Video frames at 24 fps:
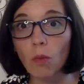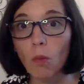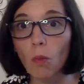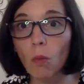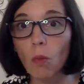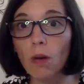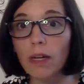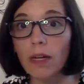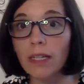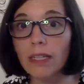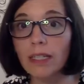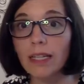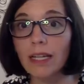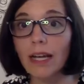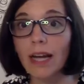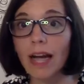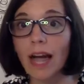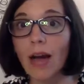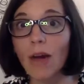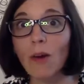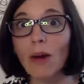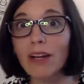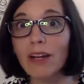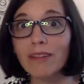what
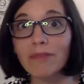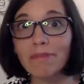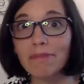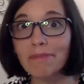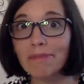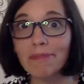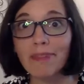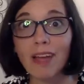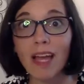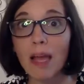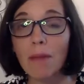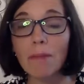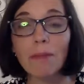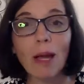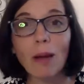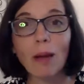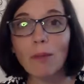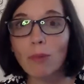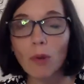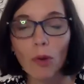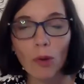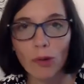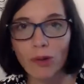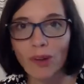how I am now
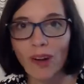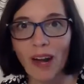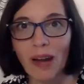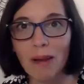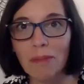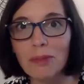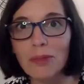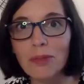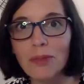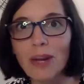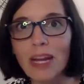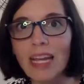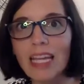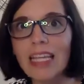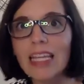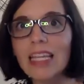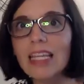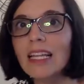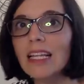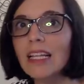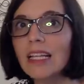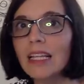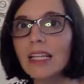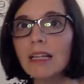programmed, right?
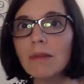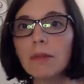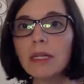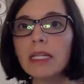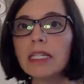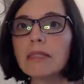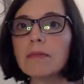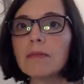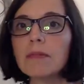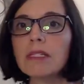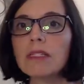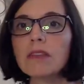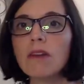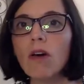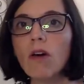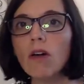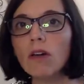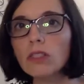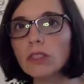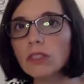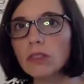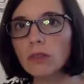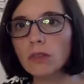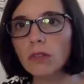My husband is
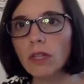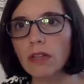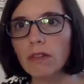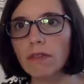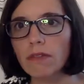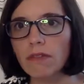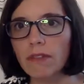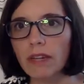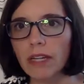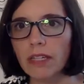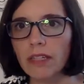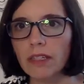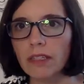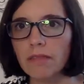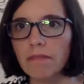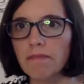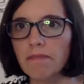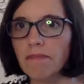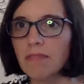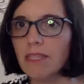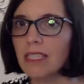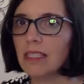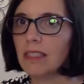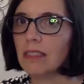also not a fighter.
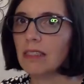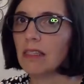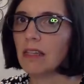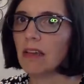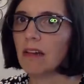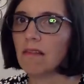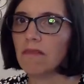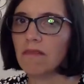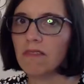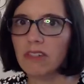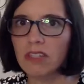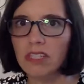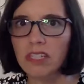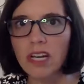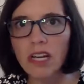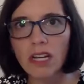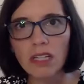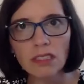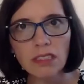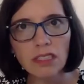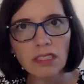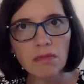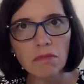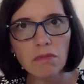He's never
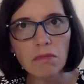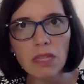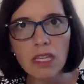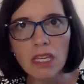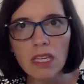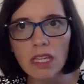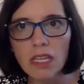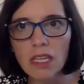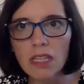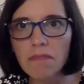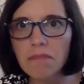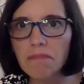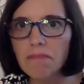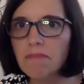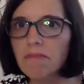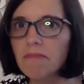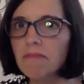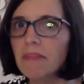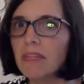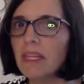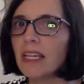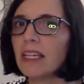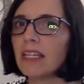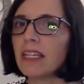yelled at me,
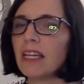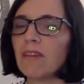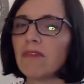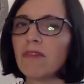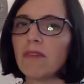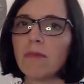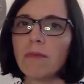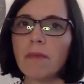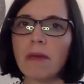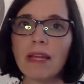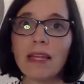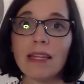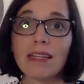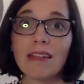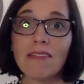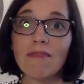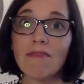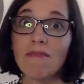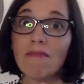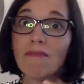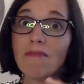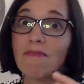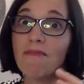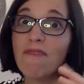never been
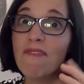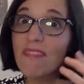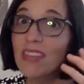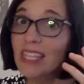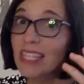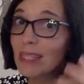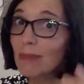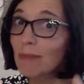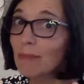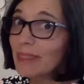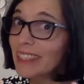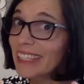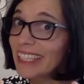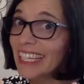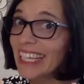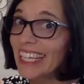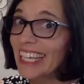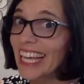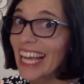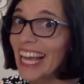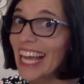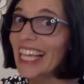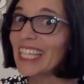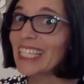visibly
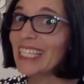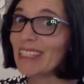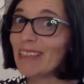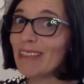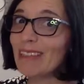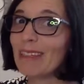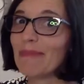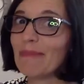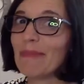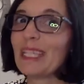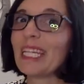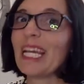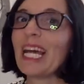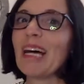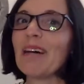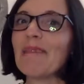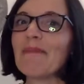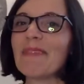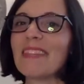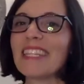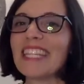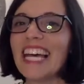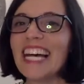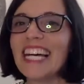extremely
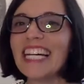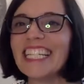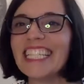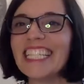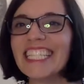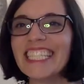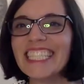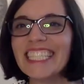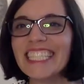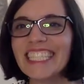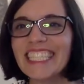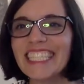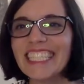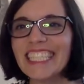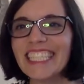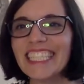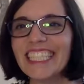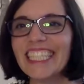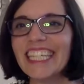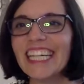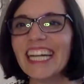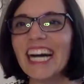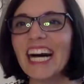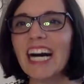upset.
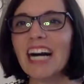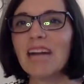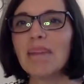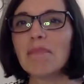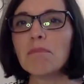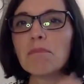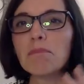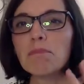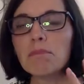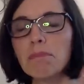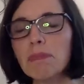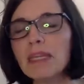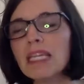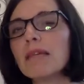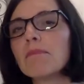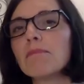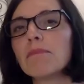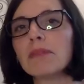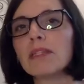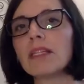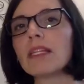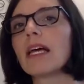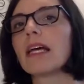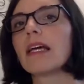Um, being
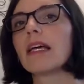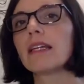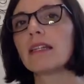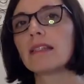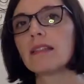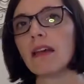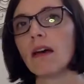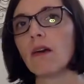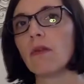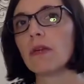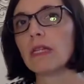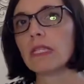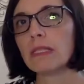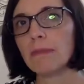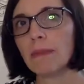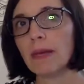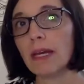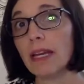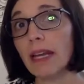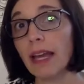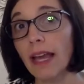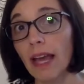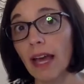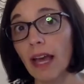polite has always
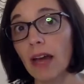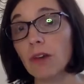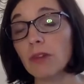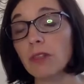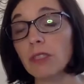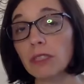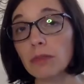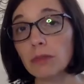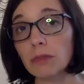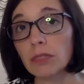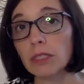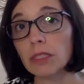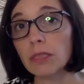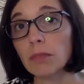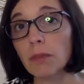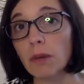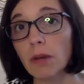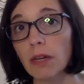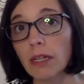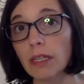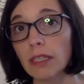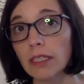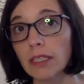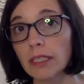been how he
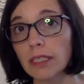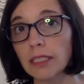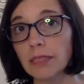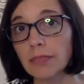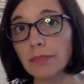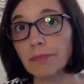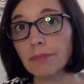responds